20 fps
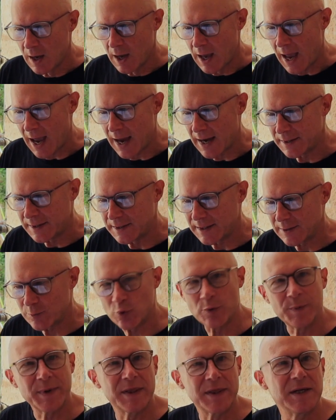and it
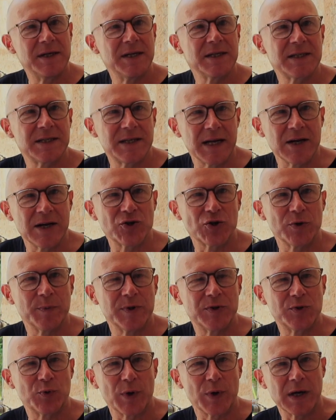will be the distinction
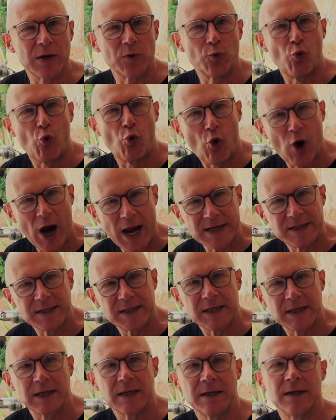between
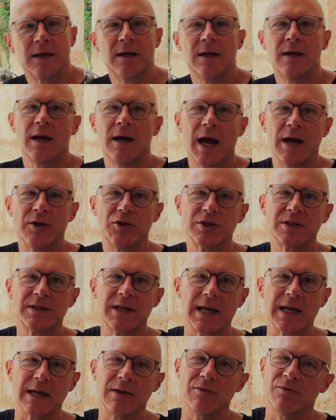writing and just
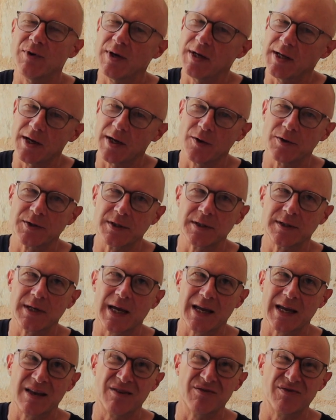taking videos and
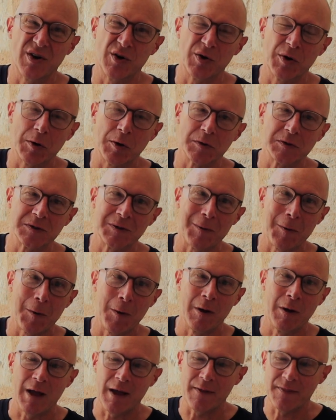taking photos.
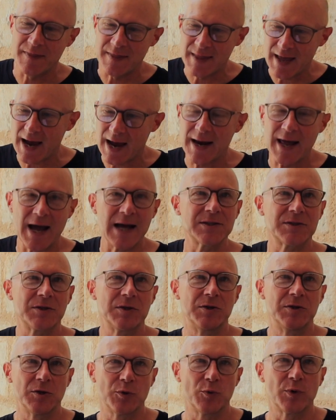And that has
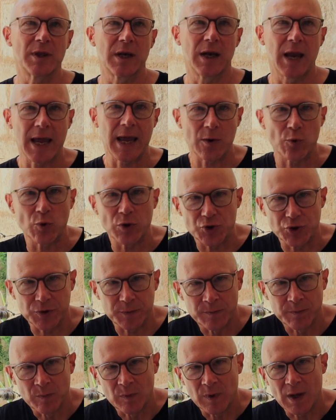to do with
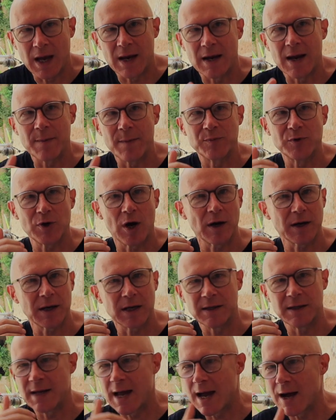language. And I'm
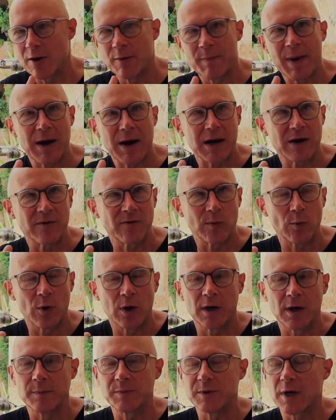talking now about
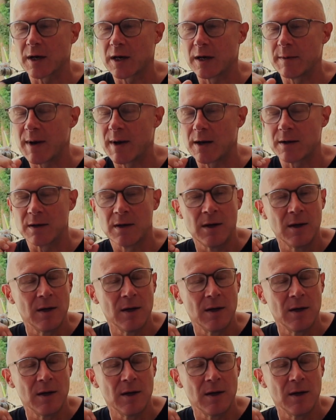everyone. I'm talking about